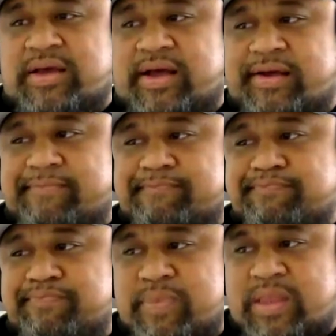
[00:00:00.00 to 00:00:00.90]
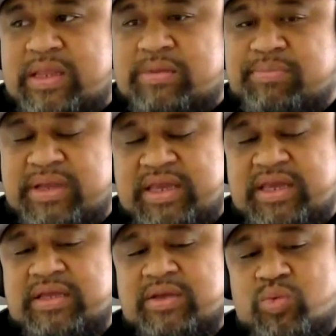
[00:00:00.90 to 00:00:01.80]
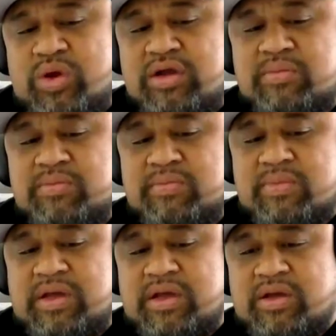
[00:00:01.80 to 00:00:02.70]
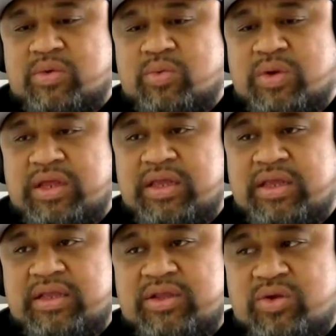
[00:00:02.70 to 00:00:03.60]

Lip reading: But yeah, welcome, Willie.